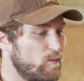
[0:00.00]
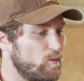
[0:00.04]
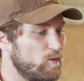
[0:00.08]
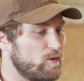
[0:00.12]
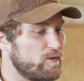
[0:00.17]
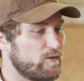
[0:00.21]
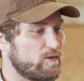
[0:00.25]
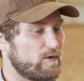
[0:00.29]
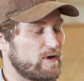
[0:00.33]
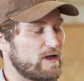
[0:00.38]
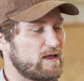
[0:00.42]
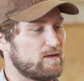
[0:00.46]
we
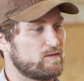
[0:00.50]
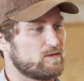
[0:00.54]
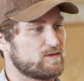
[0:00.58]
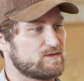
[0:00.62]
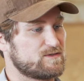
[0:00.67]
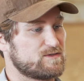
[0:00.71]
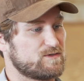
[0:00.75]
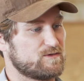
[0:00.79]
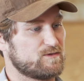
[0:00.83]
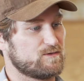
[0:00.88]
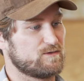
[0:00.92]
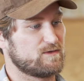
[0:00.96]
were able
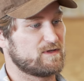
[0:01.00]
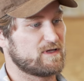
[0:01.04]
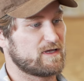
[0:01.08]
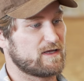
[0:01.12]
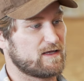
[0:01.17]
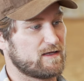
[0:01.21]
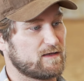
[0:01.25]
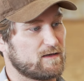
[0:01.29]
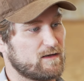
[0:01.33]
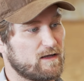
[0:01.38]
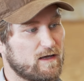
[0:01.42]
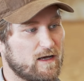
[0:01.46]
to
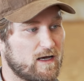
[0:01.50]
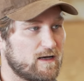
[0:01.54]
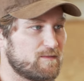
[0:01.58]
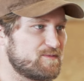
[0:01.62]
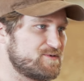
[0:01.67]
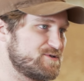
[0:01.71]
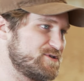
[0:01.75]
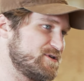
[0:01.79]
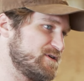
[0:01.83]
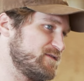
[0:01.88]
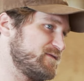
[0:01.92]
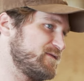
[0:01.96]
then
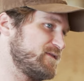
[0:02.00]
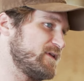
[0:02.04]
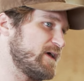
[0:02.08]
upshift